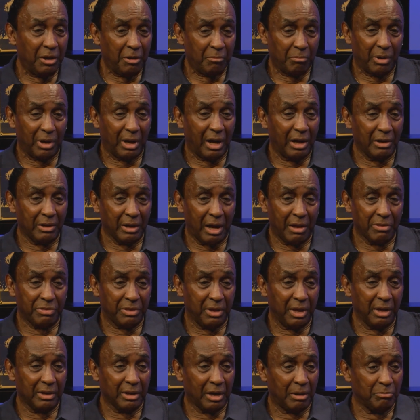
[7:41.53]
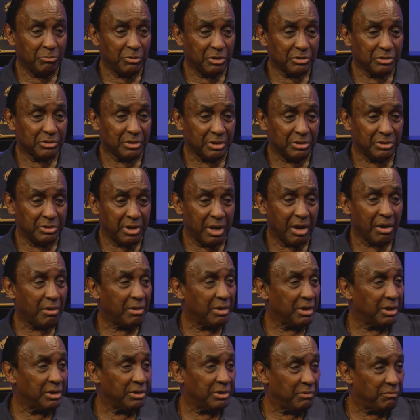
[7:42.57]
But I think I'm just a
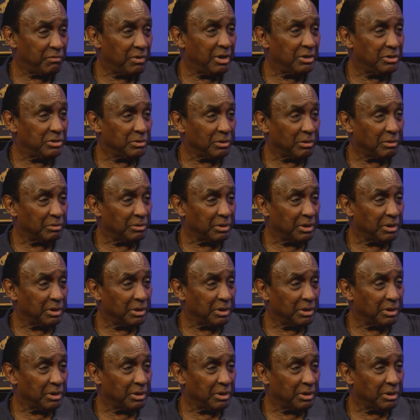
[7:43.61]
daring individual.